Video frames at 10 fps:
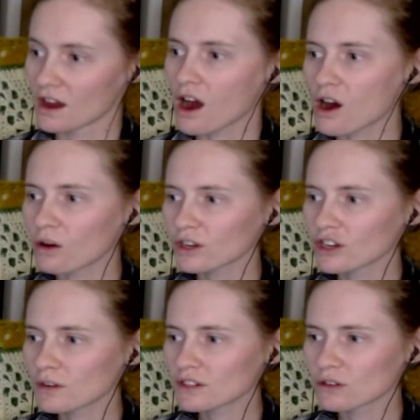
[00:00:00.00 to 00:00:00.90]
Oh, you
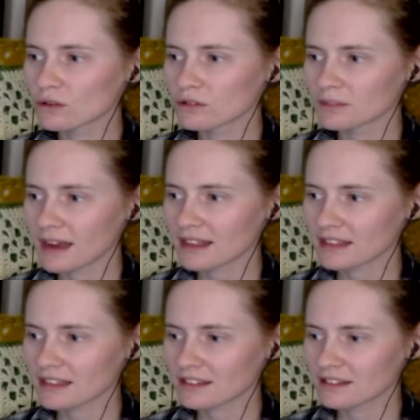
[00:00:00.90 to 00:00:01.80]
know what's cool about
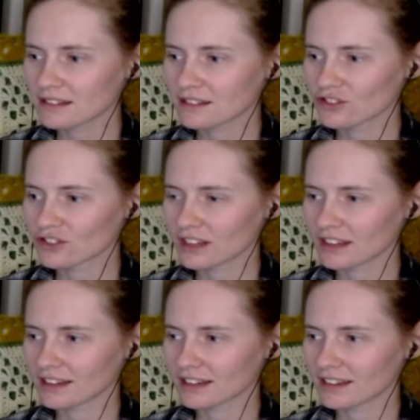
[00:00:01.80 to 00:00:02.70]
this? She
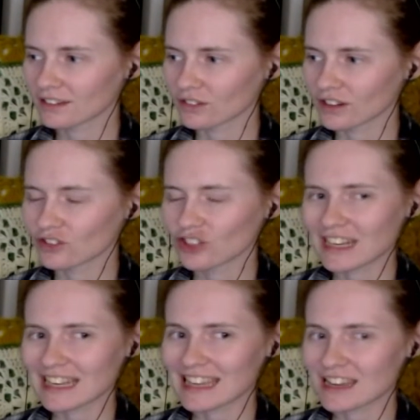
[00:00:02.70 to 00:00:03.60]
she can
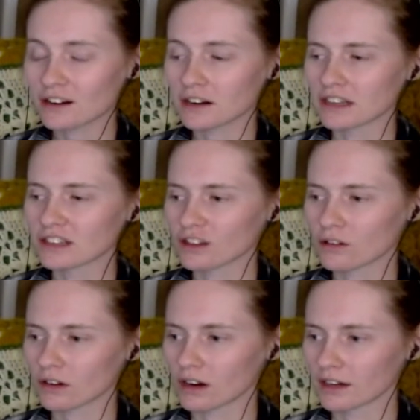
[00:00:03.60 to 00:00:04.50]
hear his
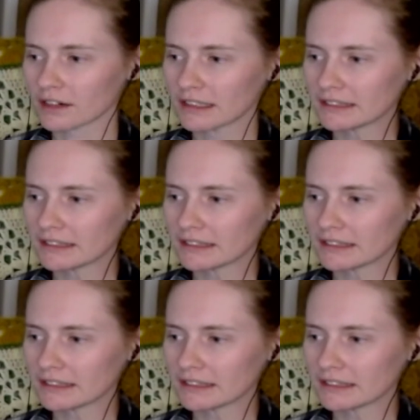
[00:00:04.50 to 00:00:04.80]
sonar.